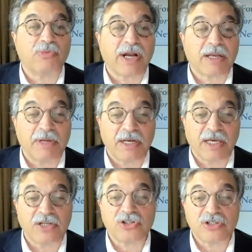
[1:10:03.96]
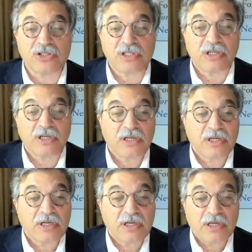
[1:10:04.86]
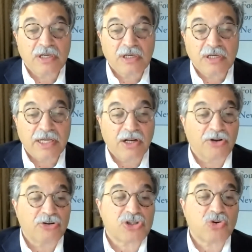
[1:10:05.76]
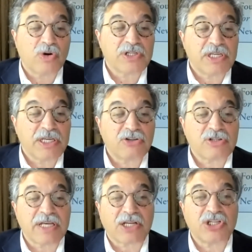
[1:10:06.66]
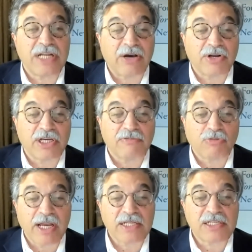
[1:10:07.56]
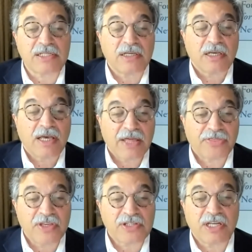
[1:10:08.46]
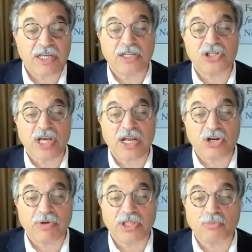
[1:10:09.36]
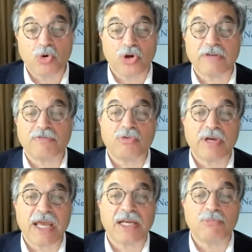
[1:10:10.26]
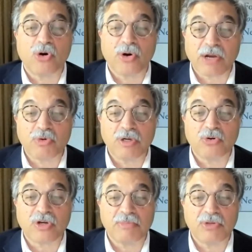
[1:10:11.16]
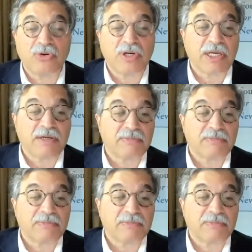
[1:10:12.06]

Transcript: recommendations. It underscores the intersectionality of race, ethnicity, and gender in the work of creating a more equitable community.